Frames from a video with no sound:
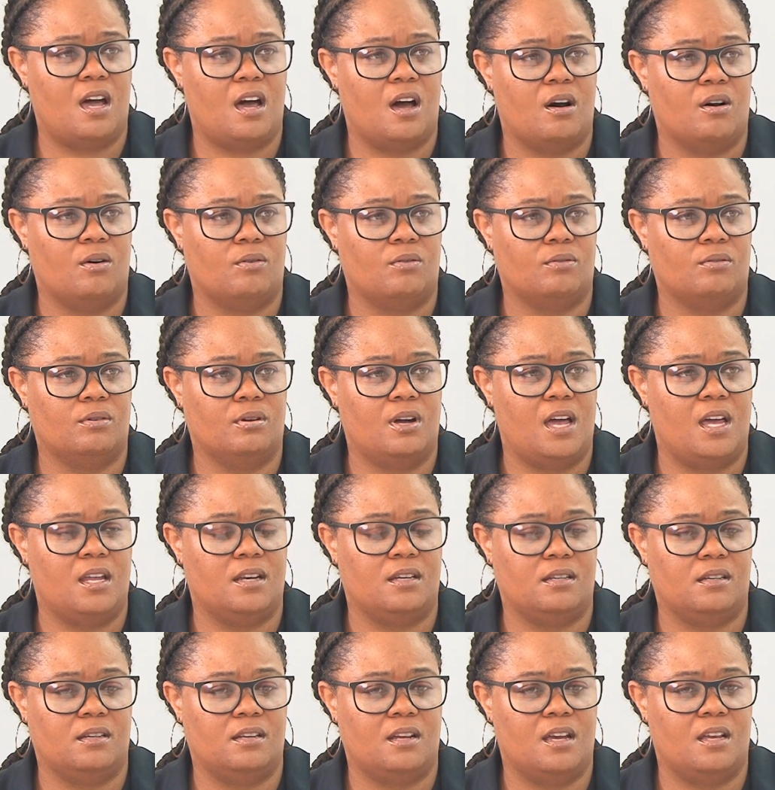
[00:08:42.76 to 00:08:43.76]
now,
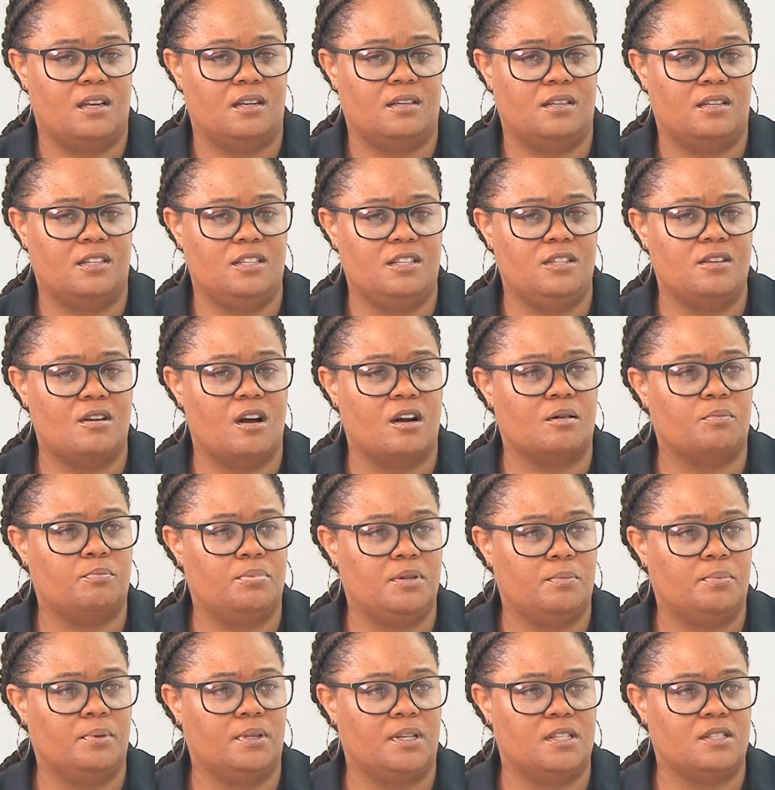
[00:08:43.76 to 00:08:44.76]
and young
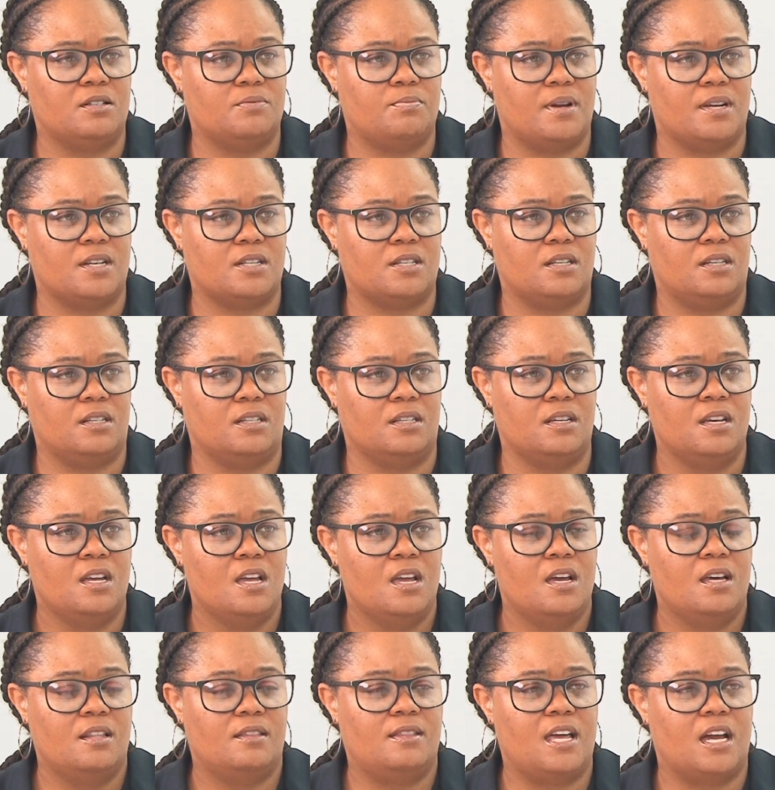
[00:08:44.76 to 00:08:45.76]
people especially,
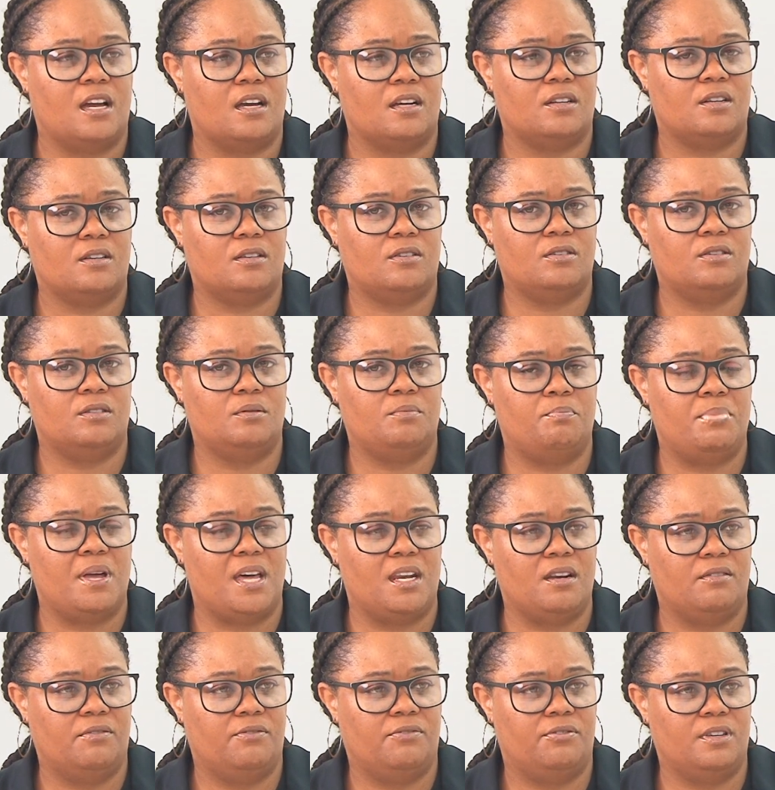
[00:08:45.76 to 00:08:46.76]
that could
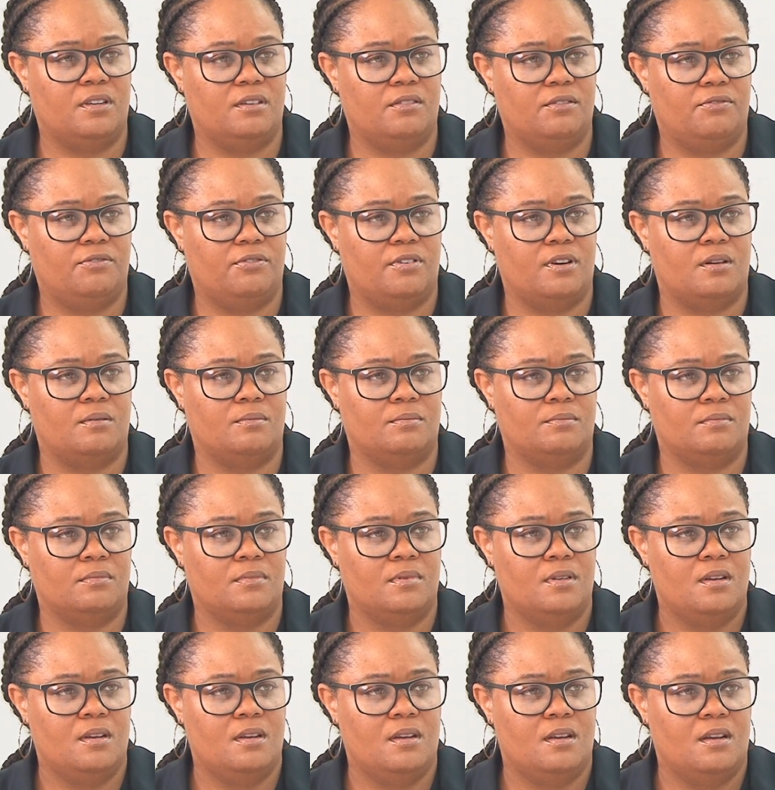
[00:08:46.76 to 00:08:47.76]
benefit from
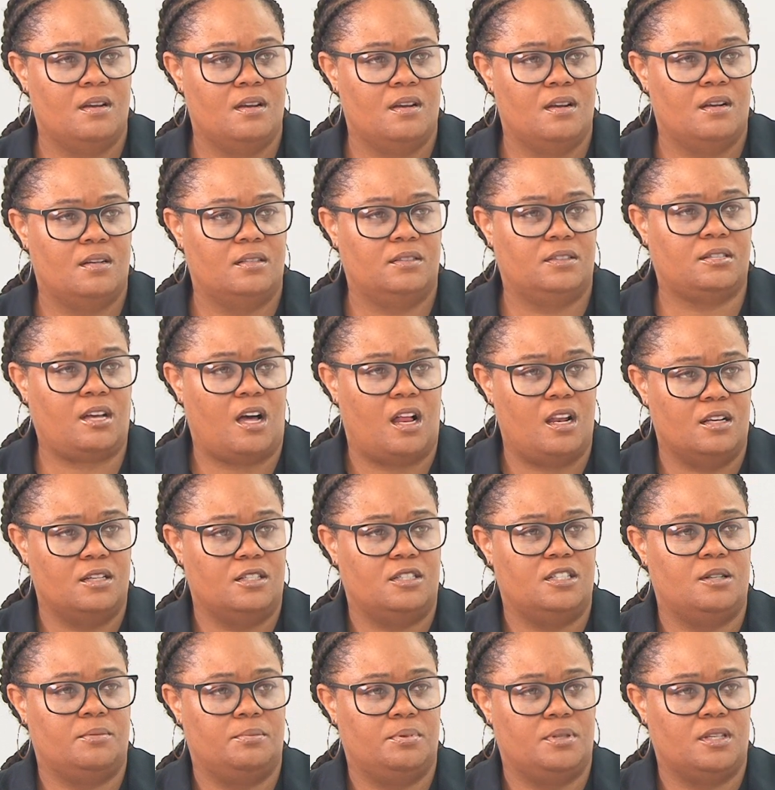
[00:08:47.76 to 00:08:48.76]

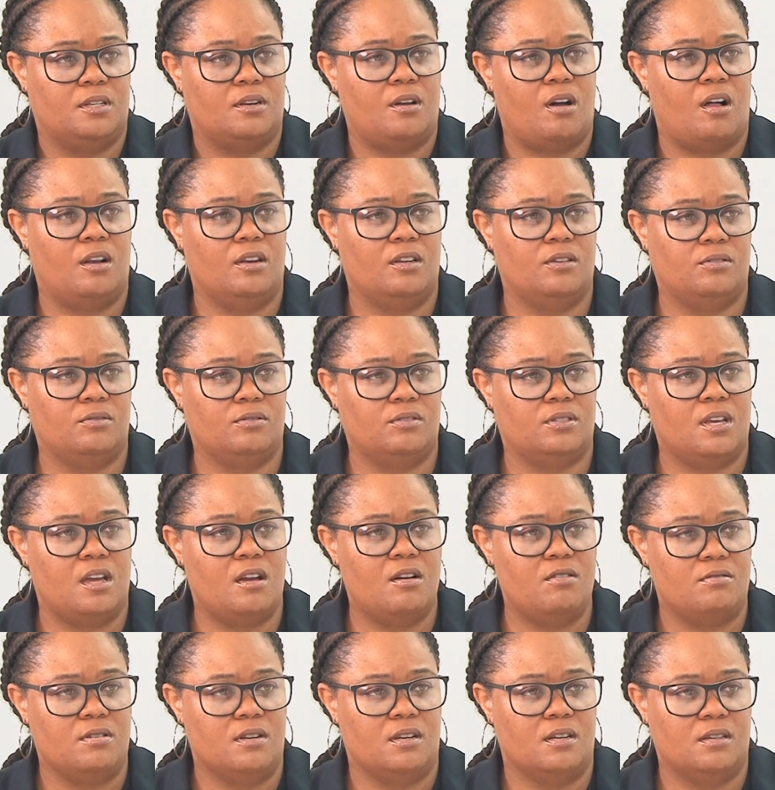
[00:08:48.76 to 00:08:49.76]
scholarships in all of those
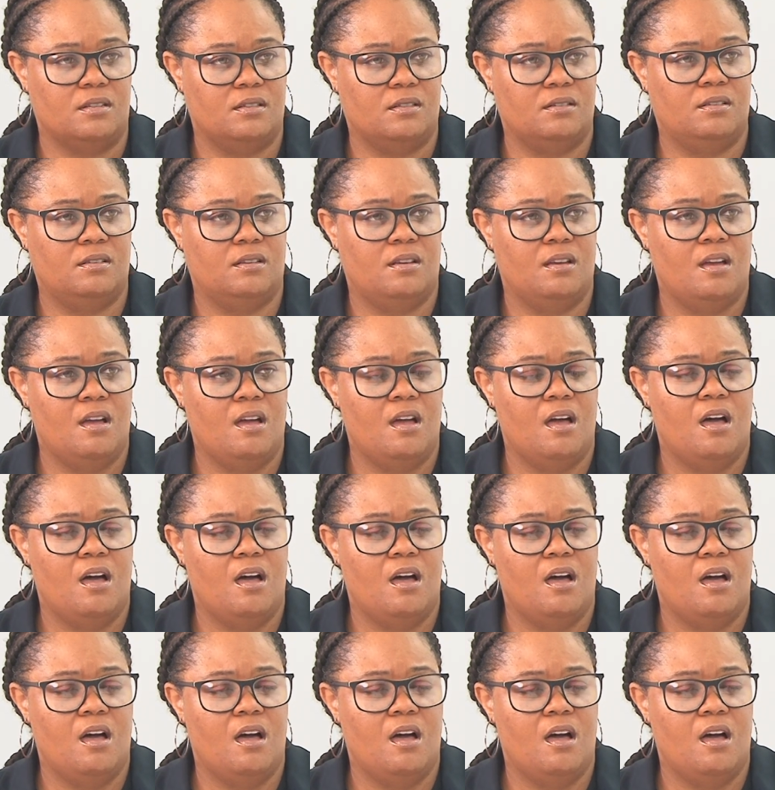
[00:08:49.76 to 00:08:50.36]
areas.